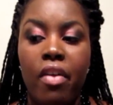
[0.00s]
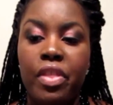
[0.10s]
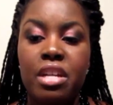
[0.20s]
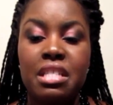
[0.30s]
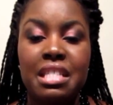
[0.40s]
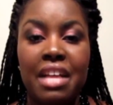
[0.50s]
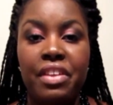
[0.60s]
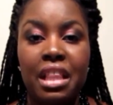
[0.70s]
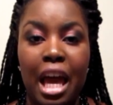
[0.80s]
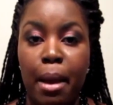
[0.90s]
there's
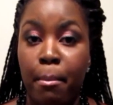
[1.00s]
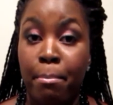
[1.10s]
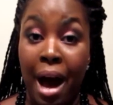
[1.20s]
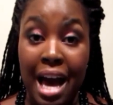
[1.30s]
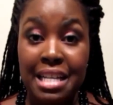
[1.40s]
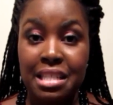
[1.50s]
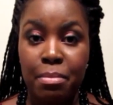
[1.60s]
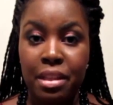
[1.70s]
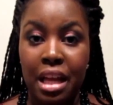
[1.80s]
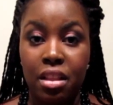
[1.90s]
nothing like buying
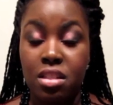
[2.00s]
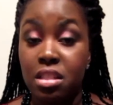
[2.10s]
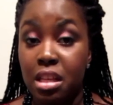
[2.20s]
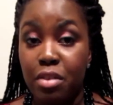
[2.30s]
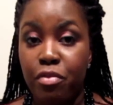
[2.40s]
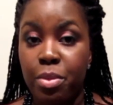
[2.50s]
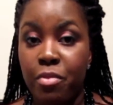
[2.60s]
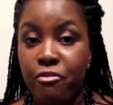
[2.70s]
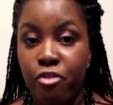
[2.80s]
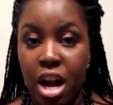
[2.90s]
something that looks good from
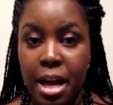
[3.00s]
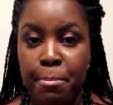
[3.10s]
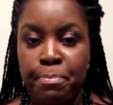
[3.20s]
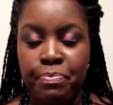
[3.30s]
the front.